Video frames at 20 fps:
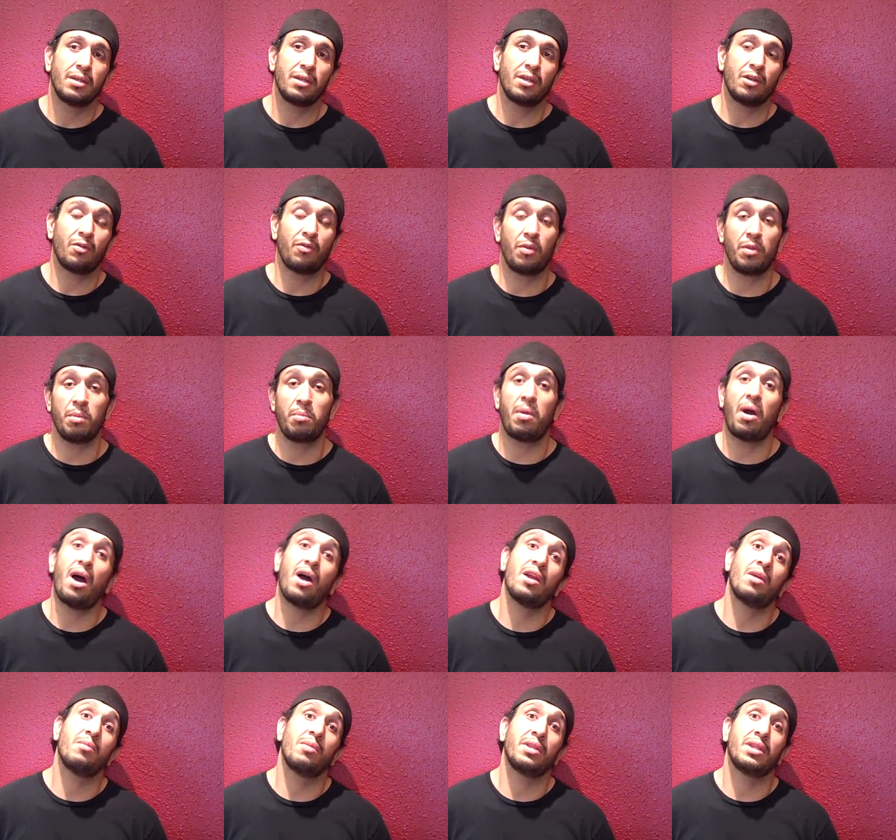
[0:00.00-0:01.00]
You know, from the
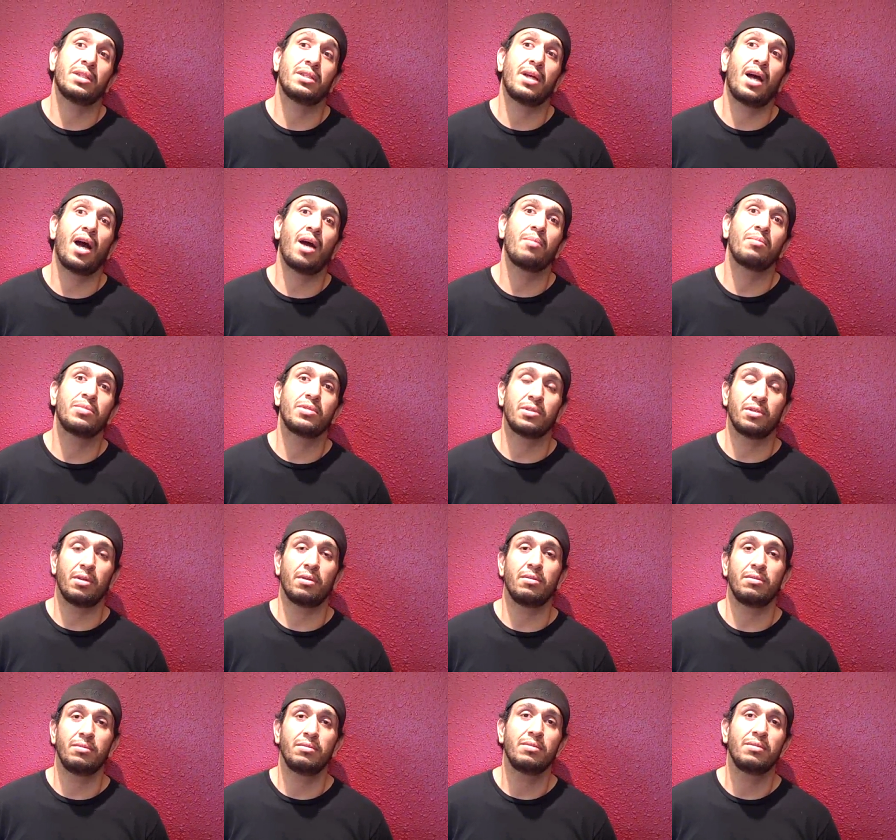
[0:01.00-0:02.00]
bottom and the top. So
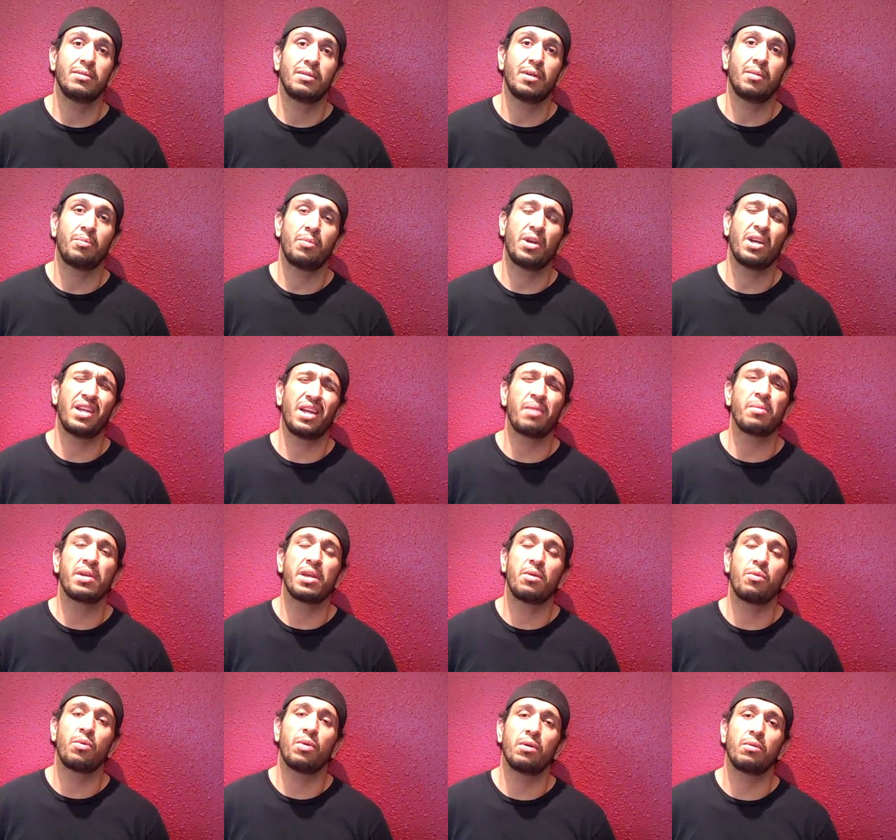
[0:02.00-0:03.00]
I'm
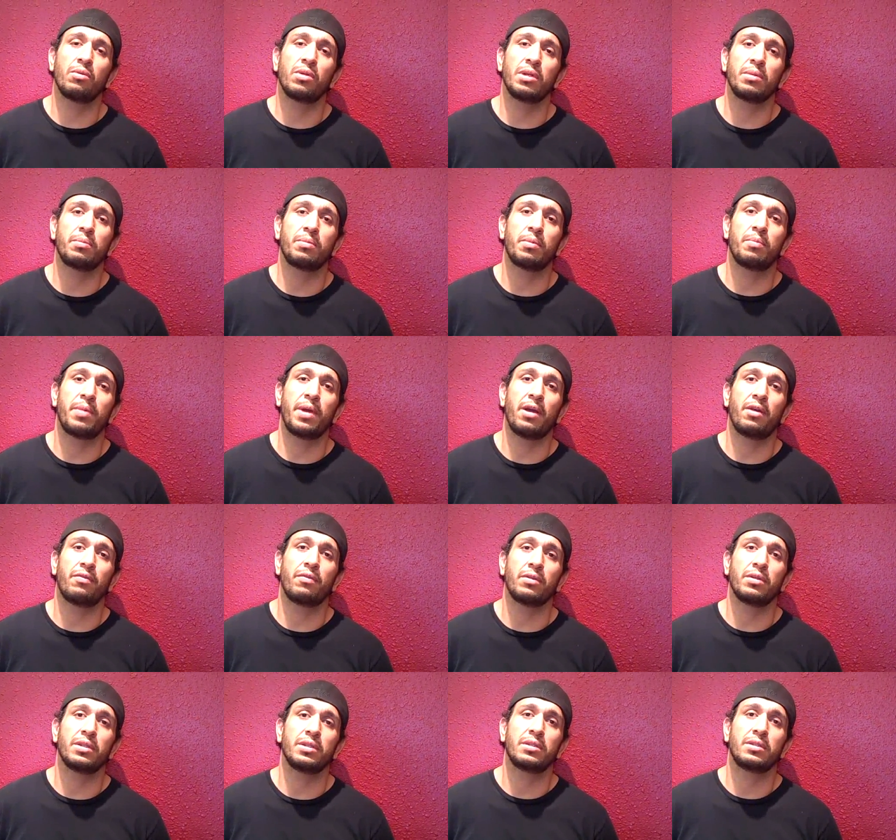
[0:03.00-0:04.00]
getting really prepared
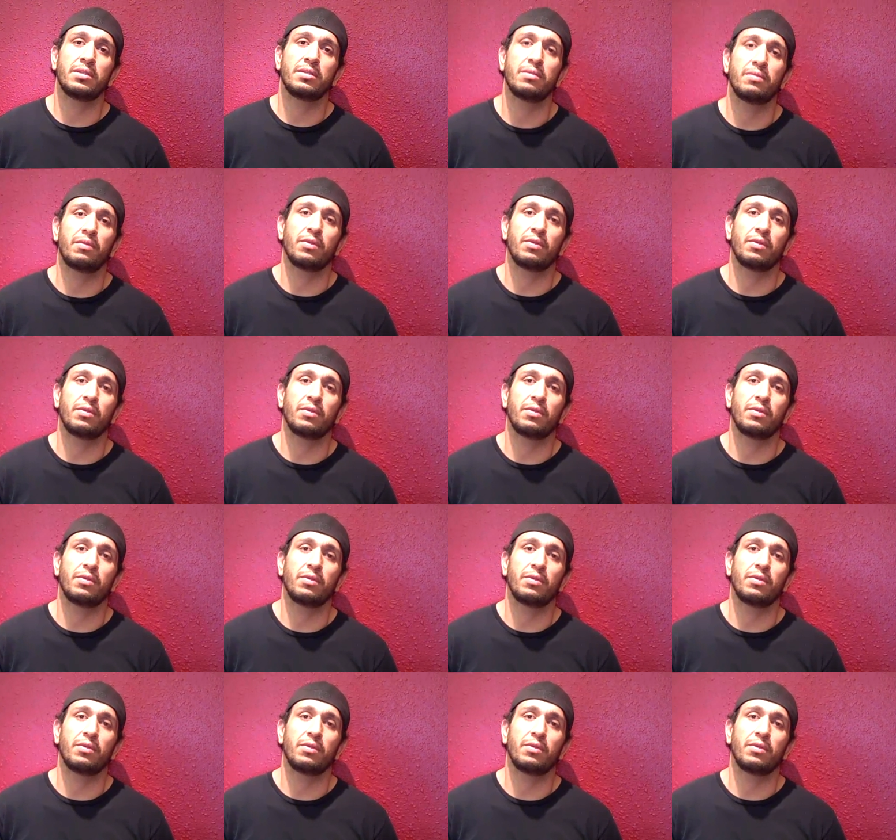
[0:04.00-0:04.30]
for this.